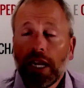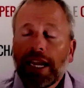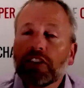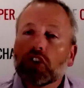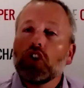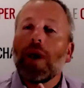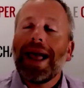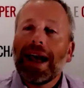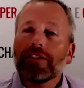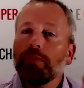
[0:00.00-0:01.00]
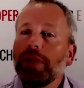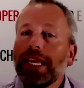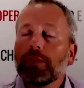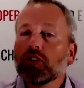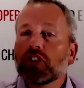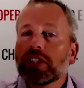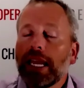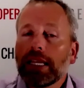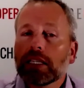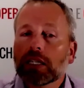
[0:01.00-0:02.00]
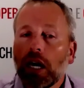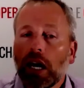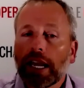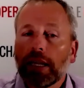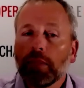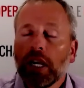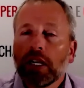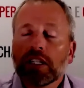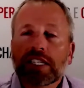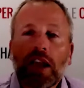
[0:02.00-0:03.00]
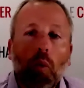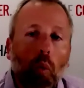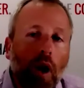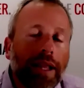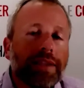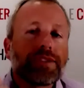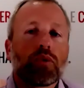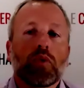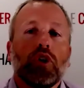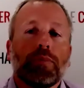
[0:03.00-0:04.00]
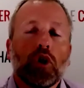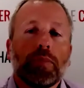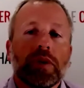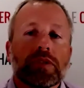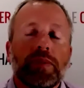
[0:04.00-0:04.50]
And so you have to be able to take the time to say, what is the real purpose?